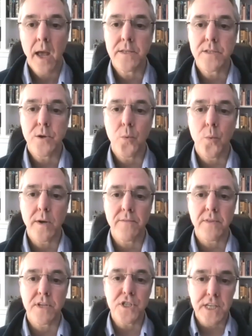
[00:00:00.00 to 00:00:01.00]
And so one
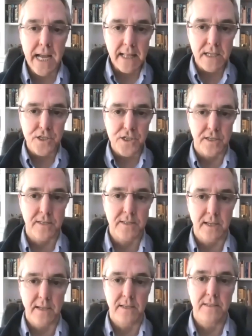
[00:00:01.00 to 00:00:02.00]
of the
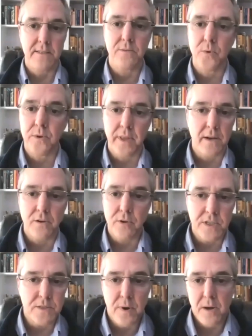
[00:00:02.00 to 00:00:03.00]
challenges is, well, then,
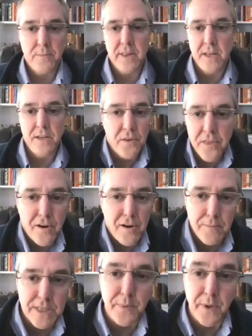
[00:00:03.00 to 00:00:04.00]
Chris Palmer, then your
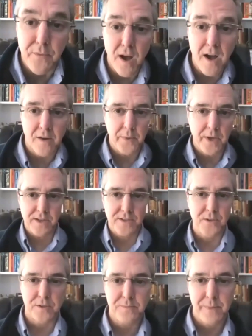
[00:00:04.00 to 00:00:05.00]
theory must be wrong
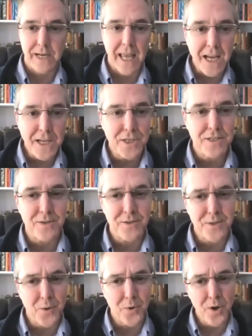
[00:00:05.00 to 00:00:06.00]
because those medications are
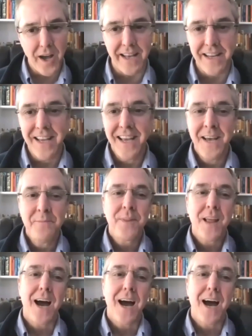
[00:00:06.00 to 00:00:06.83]
so good.